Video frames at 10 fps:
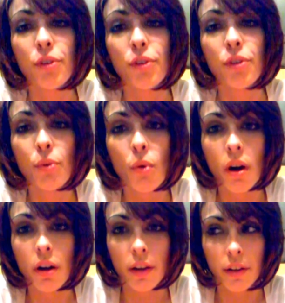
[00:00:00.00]
If you
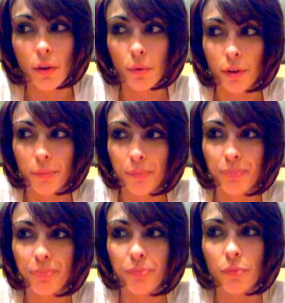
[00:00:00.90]
are a gun owner,
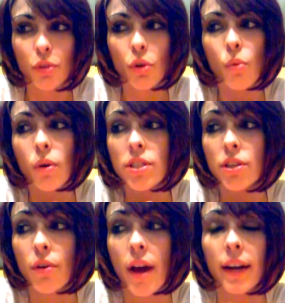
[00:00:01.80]
you'll want to
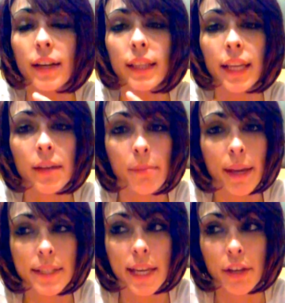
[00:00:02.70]
know how to clean and
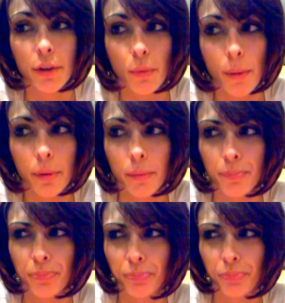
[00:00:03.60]
maintain your weapon.